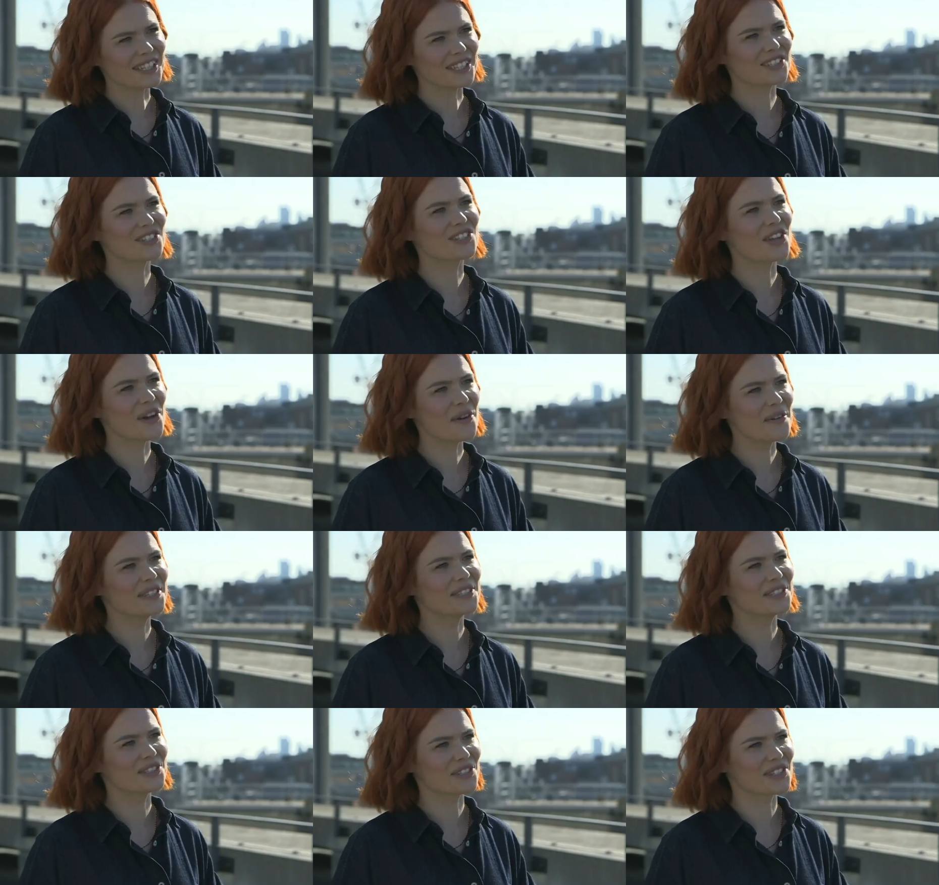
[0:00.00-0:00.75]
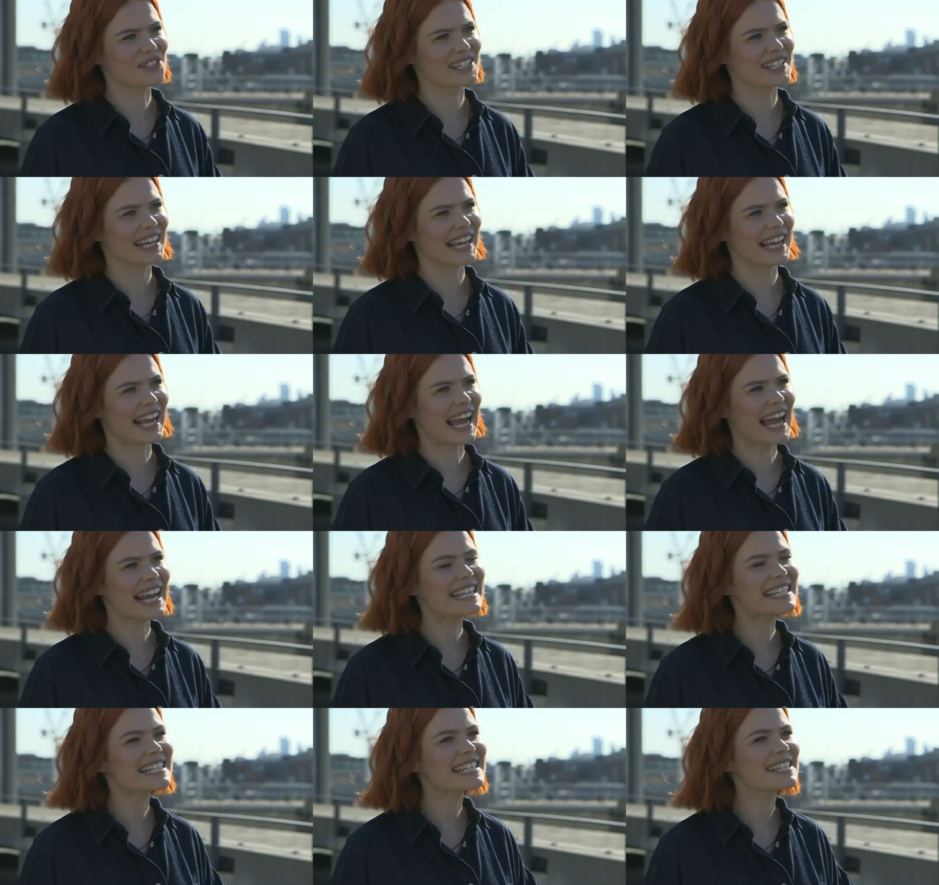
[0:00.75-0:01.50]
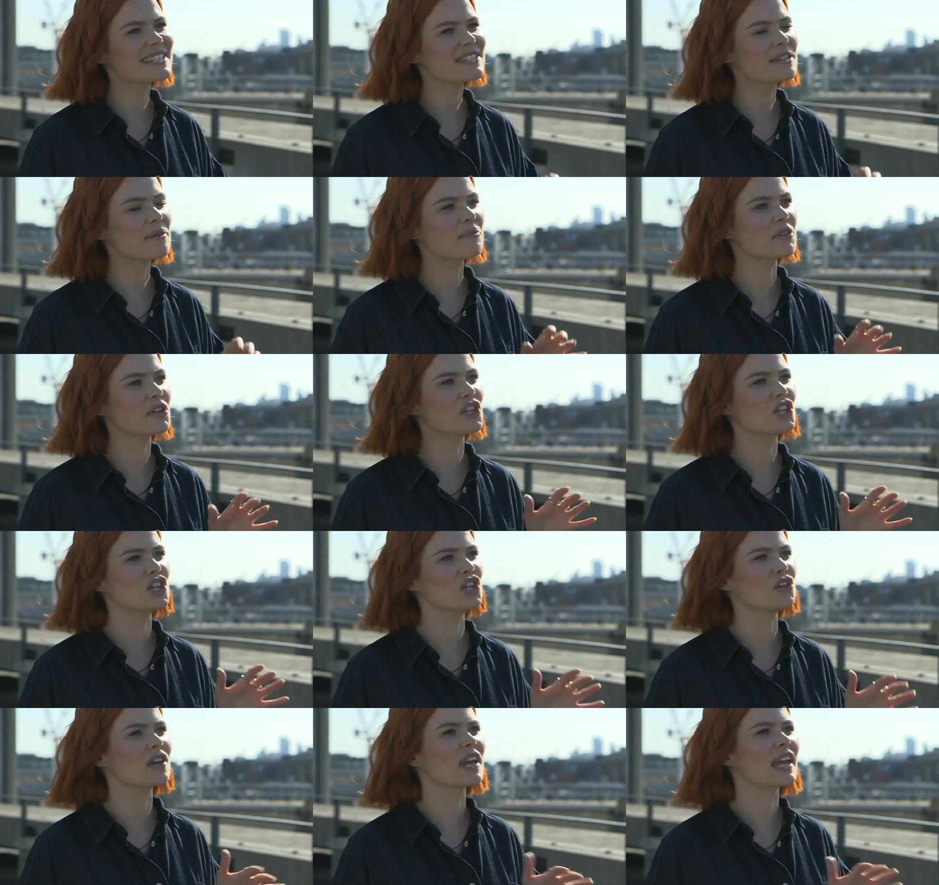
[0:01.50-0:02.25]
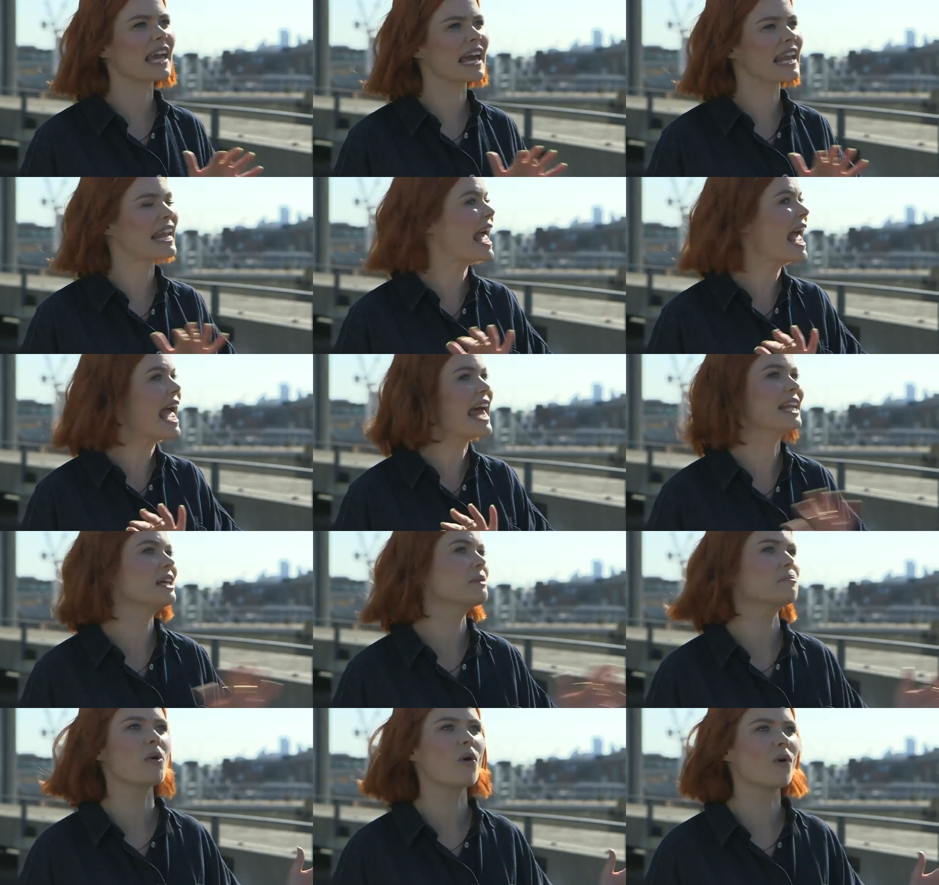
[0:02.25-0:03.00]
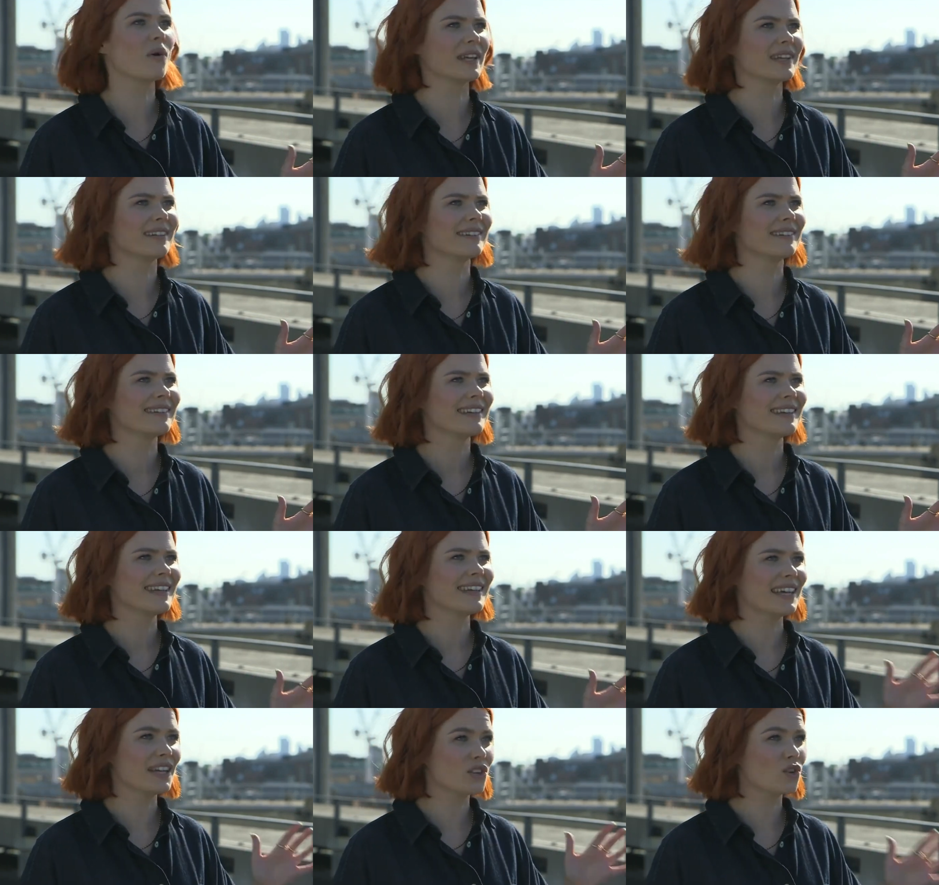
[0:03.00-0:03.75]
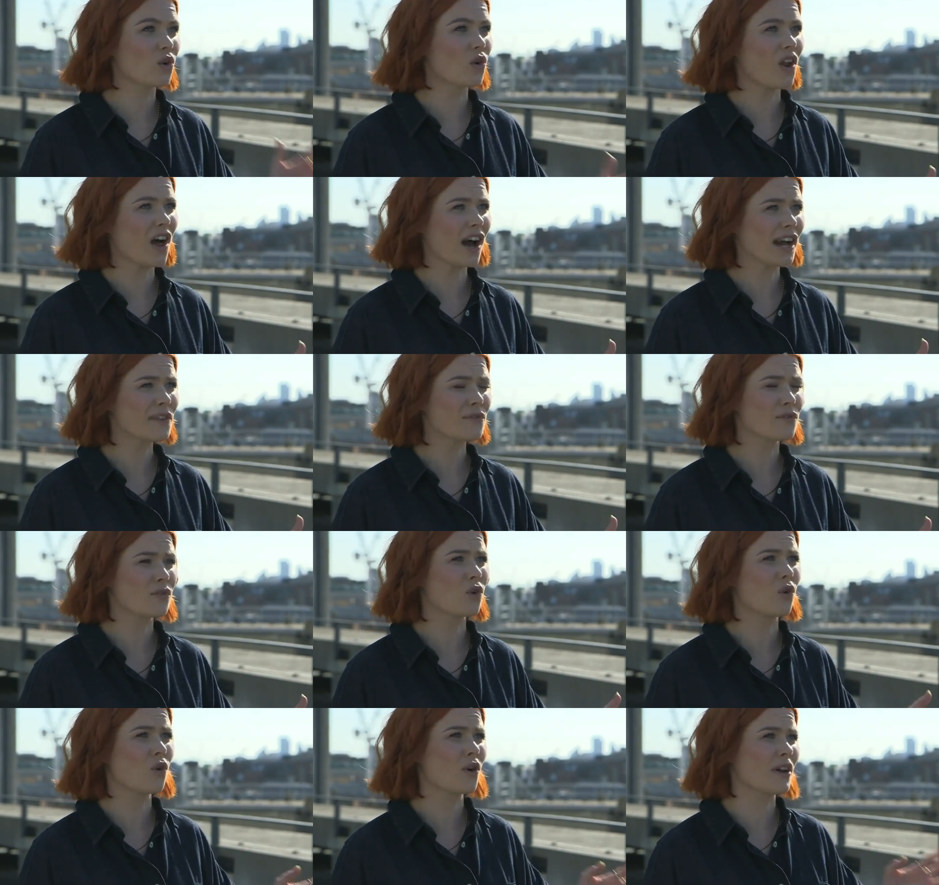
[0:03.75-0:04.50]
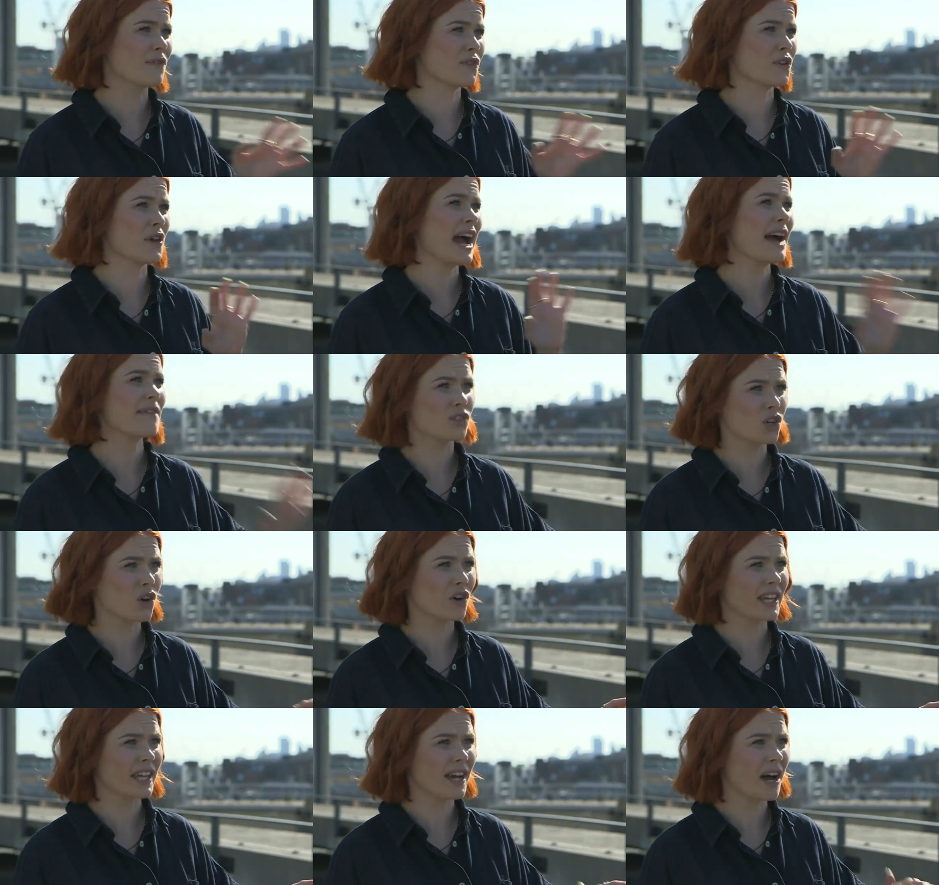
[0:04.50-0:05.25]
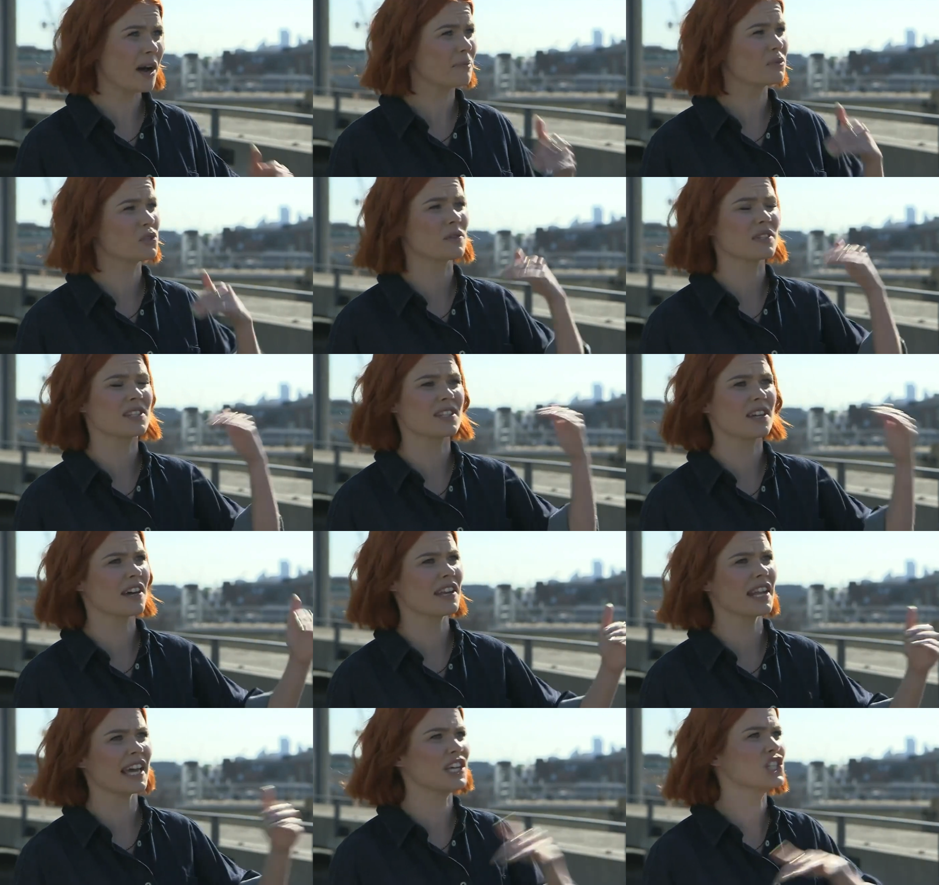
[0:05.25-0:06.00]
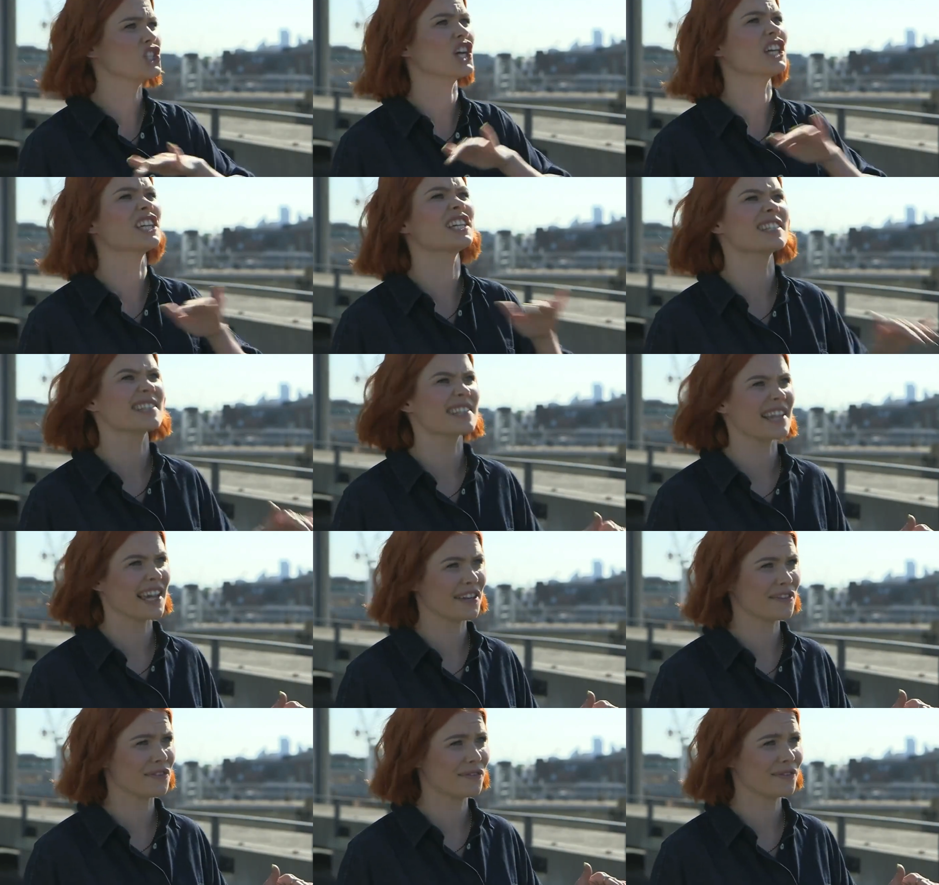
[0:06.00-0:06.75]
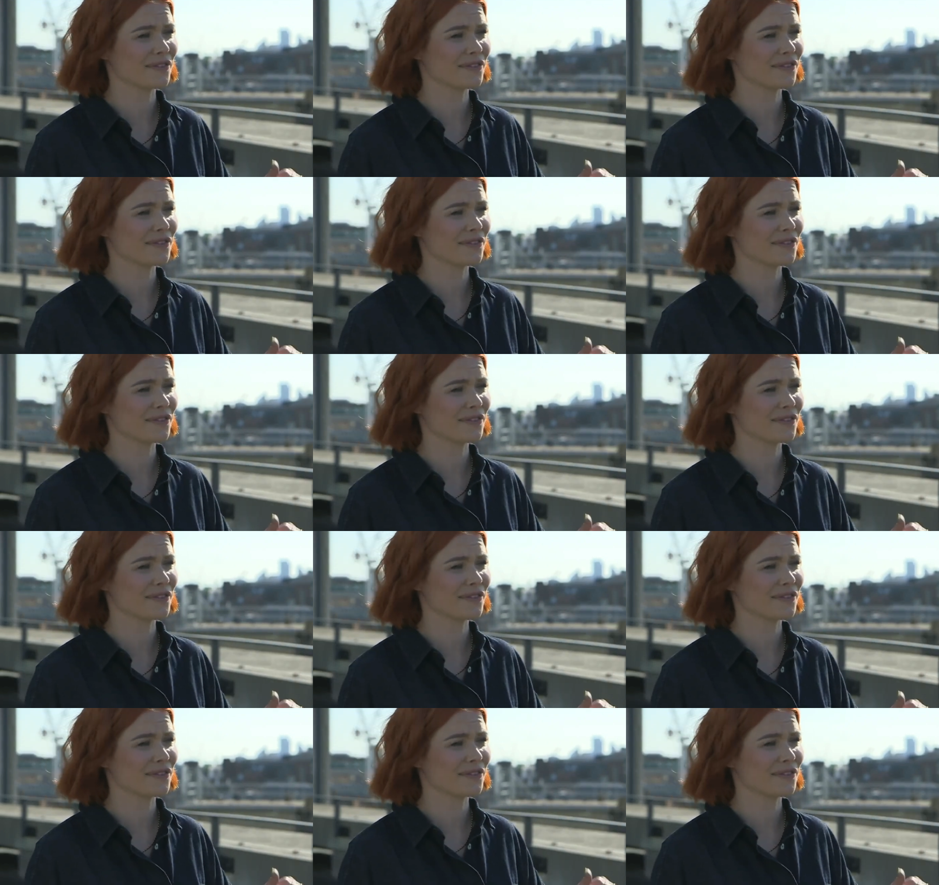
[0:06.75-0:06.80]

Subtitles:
That's so interesting. And is it something that you can get at any point in your life, or if you haven't got it up to a certain age, are you safe?